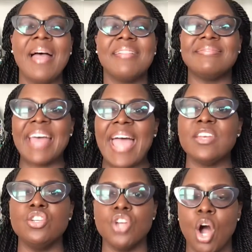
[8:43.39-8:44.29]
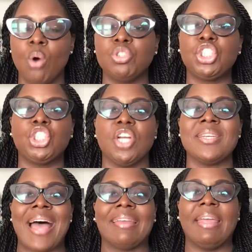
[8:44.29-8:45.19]
That no should
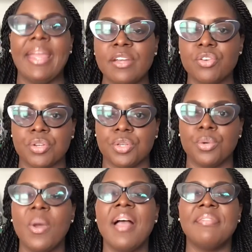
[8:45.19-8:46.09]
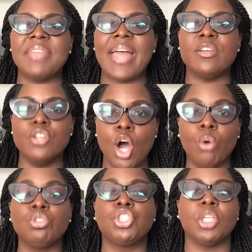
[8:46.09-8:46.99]
not hinder you. That
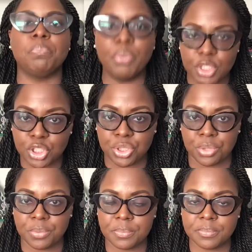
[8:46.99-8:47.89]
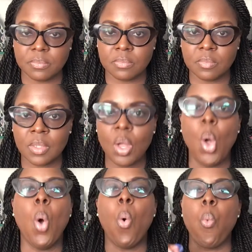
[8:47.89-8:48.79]
no should push you.
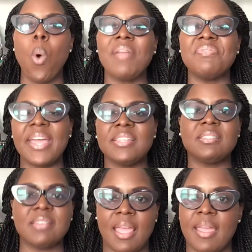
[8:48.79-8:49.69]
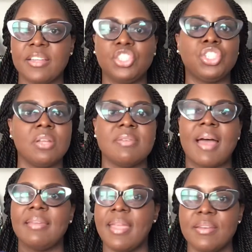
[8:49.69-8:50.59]
What they said should
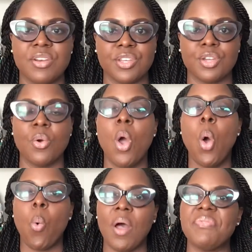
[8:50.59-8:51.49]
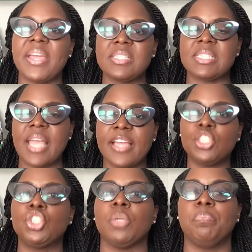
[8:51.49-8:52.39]
not hinder you. What they said
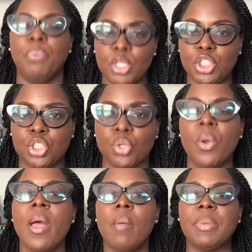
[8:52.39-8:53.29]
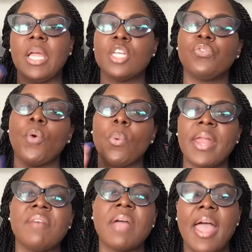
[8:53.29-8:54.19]
should push you. Because for
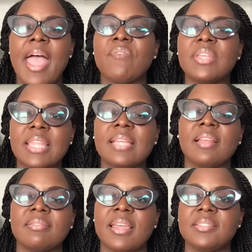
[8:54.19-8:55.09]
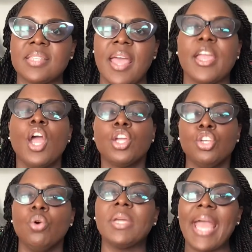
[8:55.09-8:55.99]
everything that they say,
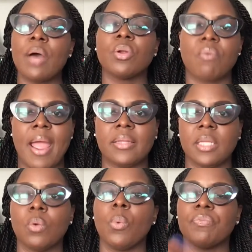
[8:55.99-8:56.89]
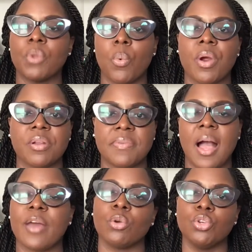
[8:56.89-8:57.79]
you counteract it with the word of
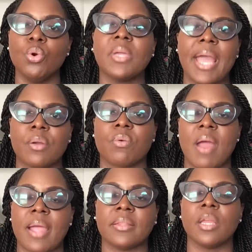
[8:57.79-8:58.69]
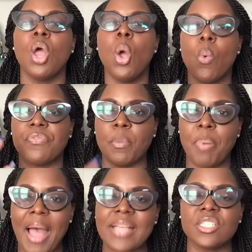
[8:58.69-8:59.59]
God, or you counteract it with the
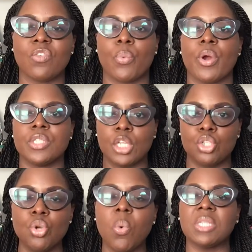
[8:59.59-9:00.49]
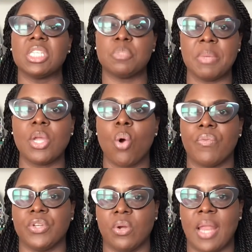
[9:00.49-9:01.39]
positive words that you want to speak over
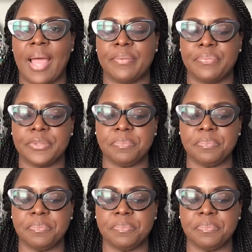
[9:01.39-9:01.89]
your life.